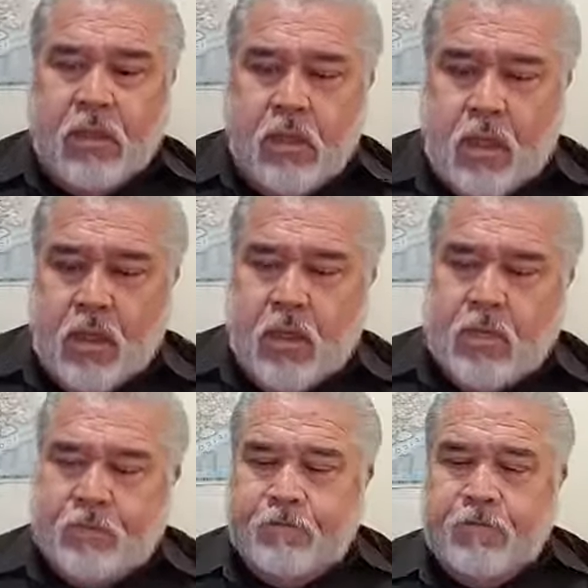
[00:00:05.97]
another
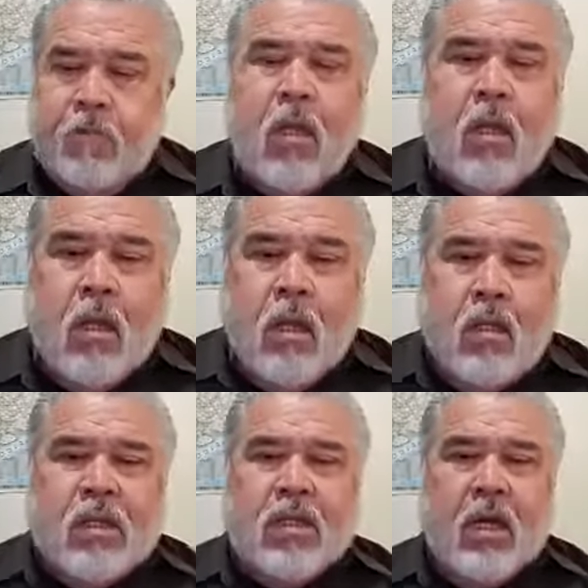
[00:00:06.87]

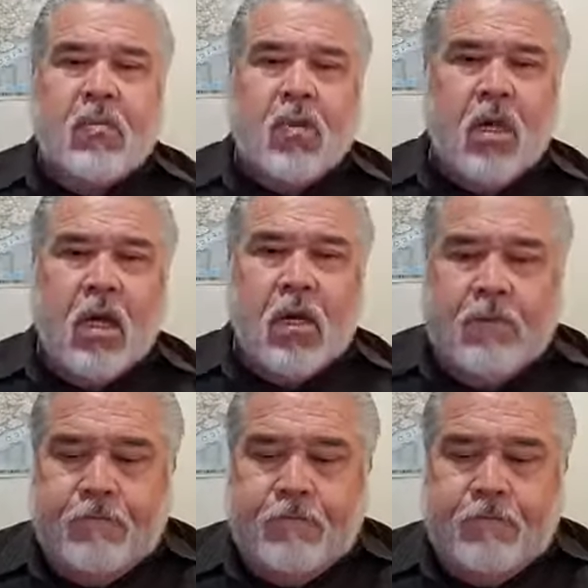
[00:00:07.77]
time with God.